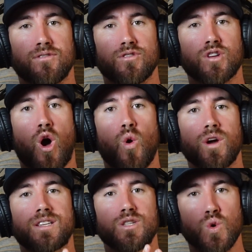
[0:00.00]
There's
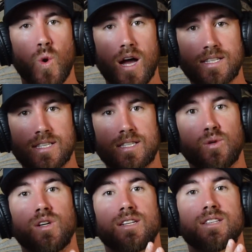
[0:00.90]
always nuances
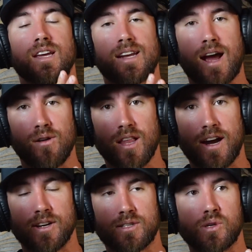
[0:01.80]
to it and
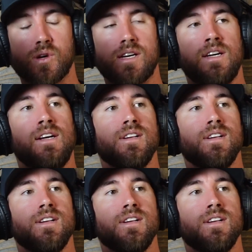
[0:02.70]
outliers to it.